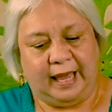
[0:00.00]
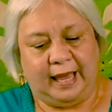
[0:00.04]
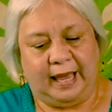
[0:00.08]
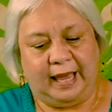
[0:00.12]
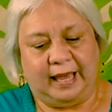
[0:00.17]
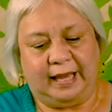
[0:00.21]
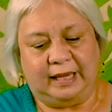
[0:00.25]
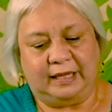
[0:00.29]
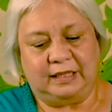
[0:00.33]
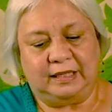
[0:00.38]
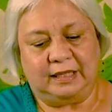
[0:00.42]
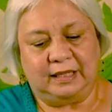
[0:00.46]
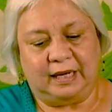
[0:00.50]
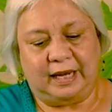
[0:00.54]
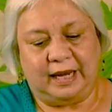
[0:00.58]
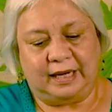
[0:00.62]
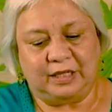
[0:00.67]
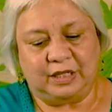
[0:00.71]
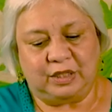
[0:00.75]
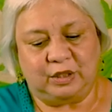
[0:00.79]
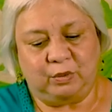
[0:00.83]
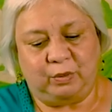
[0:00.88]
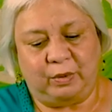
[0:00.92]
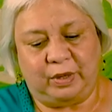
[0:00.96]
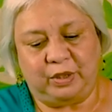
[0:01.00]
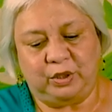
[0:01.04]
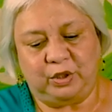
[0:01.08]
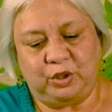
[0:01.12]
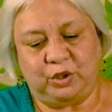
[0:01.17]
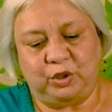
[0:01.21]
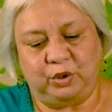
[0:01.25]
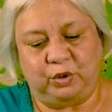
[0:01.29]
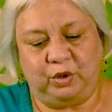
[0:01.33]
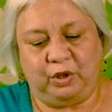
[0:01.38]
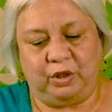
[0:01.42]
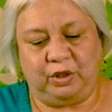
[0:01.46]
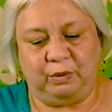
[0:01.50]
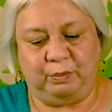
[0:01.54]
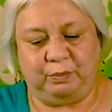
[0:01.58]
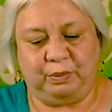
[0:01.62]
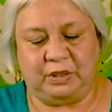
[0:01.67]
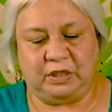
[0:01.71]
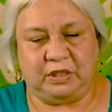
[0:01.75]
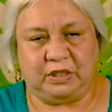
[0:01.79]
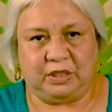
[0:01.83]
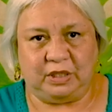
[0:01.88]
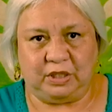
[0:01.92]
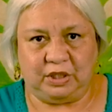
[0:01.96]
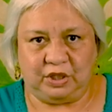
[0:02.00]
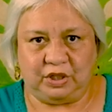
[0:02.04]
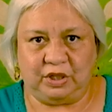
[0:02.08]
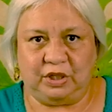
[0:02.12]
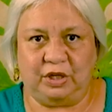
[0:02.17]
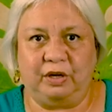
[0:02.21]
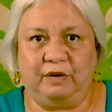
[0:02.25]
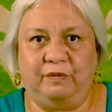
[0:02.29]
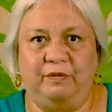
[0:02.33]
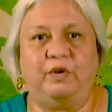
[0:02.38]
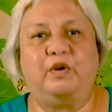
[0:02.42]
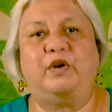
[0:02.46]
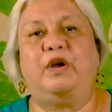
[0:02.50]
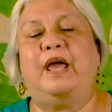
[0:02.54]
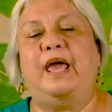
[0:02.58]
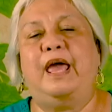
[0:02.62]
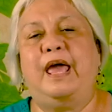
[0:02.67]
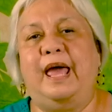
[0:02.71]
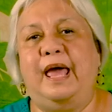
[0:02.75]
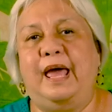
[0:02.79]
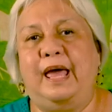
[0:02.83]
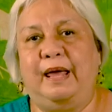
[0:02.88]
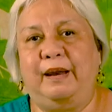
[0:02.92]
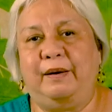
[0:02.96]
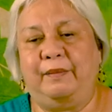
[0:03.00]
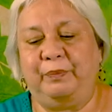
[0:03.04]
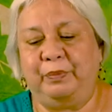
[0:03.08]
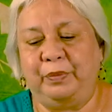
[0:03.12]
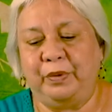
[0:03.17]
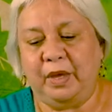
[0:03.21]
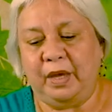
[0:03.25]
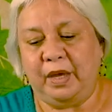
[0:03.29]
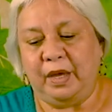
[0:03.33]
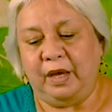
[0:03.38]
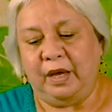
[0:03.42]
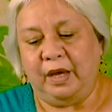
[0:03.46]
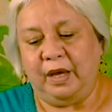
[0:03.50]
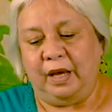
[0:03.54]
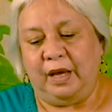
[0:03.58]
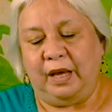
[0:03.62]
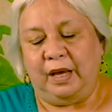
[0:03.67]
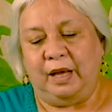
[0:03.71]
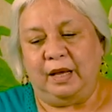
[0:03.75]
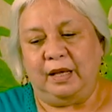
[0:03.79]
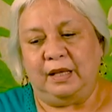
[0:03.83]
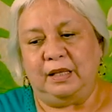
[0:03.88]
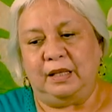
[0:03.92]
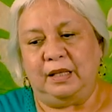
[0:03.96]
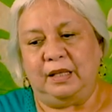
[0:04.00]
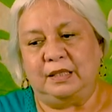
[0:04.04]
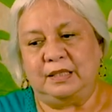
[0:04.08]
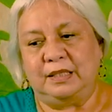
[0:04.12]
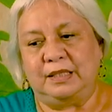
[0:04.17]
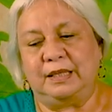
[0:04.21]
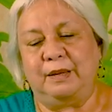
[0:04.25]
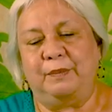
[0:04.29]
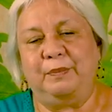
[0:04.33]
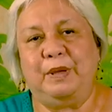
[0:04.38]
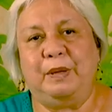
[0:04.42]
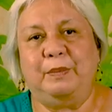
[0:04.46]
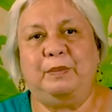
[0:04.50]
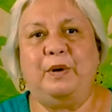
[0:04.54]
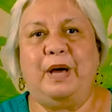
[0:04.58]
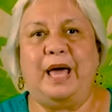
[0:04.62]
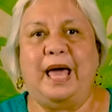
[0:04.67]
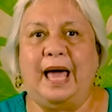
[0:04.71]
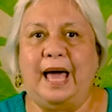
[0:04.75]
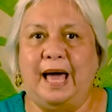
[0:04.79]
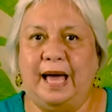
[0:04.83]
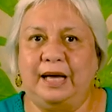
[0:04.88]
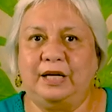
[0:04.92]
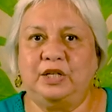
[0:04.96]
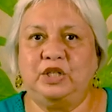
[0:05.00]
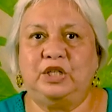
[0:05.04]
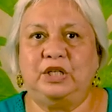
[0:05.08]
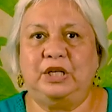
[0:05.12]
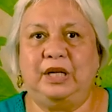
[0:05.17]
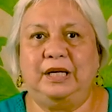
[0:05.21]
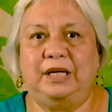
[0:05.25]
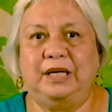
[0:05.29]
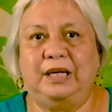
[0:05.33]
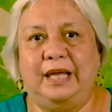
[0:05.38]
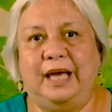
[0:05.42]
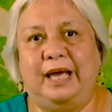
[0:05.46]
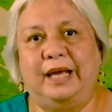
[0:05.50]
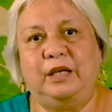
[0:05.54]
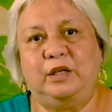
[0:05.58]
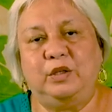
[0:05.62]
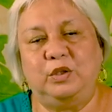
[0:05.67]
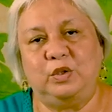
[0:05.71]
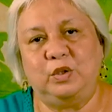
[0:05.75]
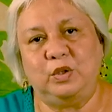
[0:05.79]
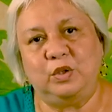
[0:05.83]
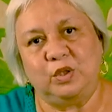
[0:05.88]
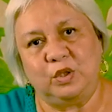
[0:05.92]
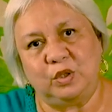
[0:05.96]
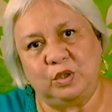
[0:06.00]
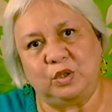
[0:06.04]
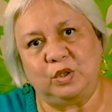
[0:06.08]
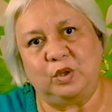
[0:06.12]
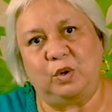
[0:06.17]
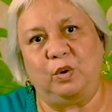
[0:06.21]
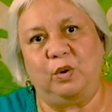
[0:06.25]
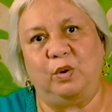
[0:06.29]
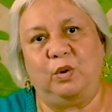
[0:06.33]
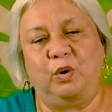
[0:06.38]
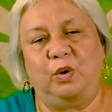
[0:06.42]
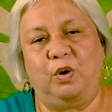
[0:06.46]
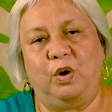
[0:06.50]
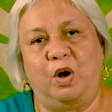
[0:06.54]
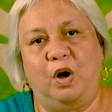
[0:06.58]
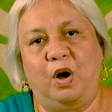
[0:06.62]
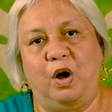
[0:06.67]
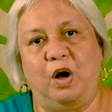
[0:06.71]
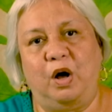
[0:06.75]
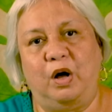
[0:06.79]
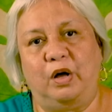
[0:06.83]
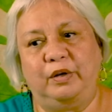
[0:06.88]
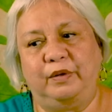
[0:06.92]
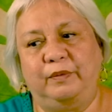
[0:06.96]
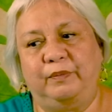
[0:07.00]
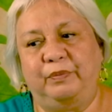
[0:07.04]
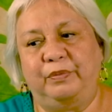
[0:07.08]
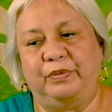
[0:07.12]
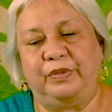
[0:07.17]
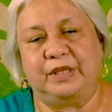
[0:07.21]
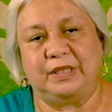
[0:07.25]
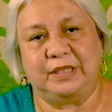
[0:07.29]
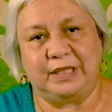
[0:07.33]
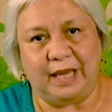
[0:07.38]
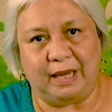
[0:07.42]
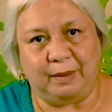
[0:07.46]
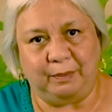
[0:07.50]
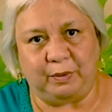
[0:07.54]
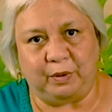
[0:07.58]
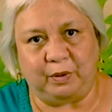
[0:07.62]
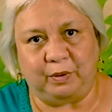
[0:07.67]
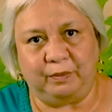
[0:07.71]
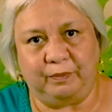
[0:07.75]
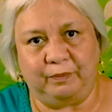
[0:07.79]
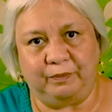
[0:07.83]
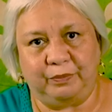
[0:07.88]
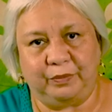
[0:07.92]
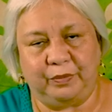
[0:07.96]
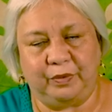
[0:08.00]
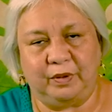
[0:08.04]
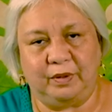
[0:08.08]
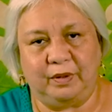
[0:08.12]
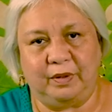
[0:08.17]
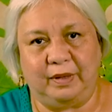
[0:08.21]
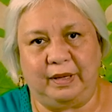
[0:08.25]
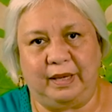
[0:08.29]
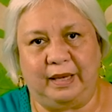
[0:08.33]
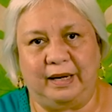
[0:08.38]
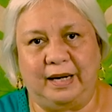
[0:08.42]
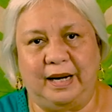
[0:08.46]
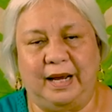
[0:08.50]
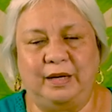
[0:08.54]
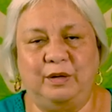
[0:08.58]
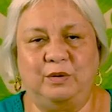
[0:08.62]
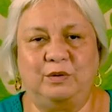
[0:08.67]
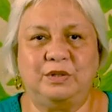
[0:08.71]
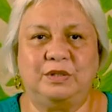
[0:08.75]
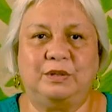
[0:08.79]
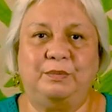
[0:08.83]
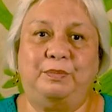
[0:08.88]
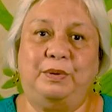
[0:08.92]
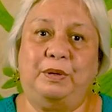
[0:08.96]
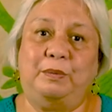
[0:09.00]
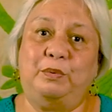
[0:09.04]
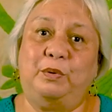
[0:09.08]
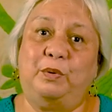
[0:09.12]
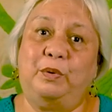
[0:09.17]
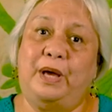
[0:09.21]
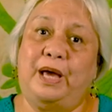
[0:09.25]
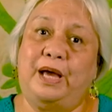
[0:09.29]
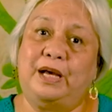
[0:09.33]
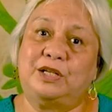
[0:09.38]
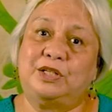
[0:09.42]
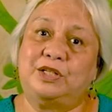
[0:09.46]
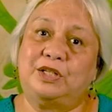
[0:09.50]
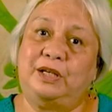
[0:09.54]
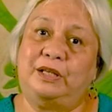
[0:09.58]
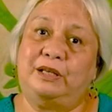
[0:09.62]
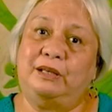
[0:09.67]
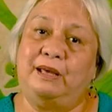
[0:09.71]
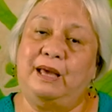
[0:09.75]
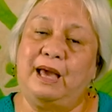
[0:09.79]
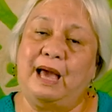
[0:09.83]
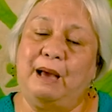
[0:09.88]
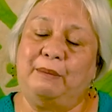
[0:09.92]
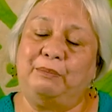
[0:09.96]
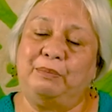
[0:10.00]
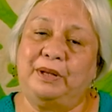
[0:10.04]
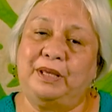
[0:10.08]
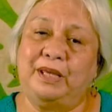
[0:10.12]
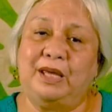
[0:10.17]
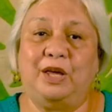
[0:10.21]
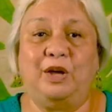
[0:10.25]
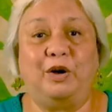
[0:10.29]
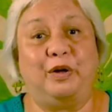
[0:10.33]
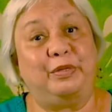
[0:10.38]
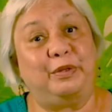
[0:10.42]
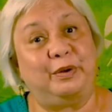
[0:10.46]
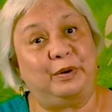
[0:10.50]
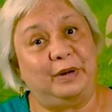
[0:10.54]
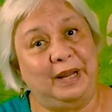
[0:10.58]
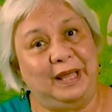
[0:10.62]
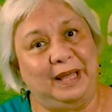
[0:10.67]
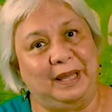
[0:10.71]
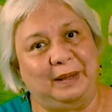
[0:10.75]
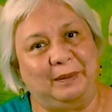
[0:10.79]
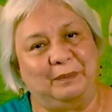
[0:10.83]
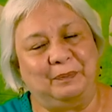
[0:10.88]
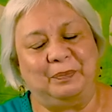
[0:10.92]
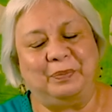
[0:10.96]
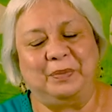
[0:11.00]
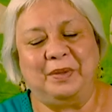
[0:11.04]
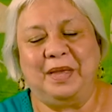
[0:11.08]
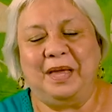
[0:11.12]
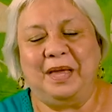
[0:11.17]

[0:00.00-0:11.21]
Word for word: and uh, I just want to show you the position of your hand. Some people actually like to sew on the table and I know some people actually applique on their knee